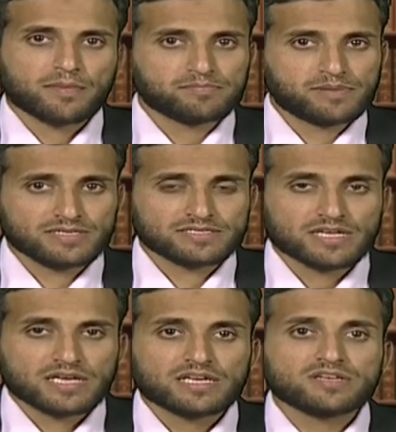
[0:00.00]
But
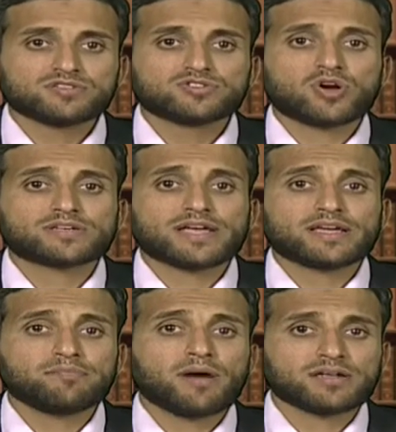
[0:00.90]
he is not like
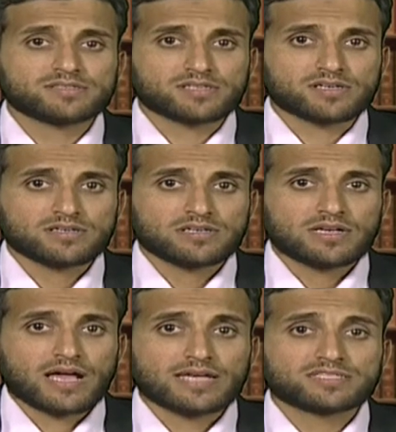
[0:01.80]
a partner,
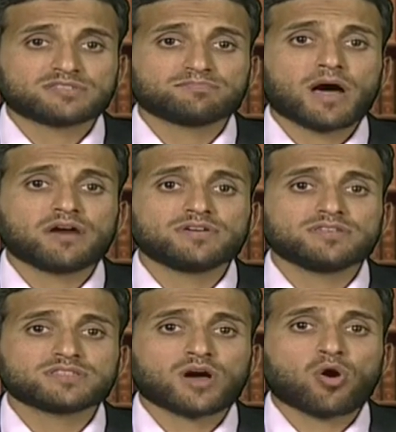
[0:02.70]
as his
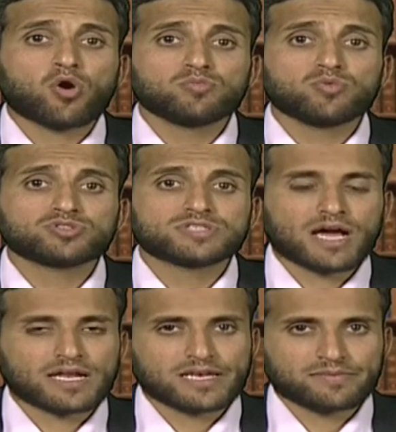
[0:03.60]
powers are almost
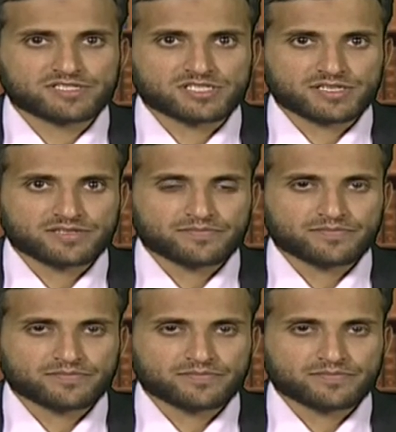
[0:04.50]
unlimited.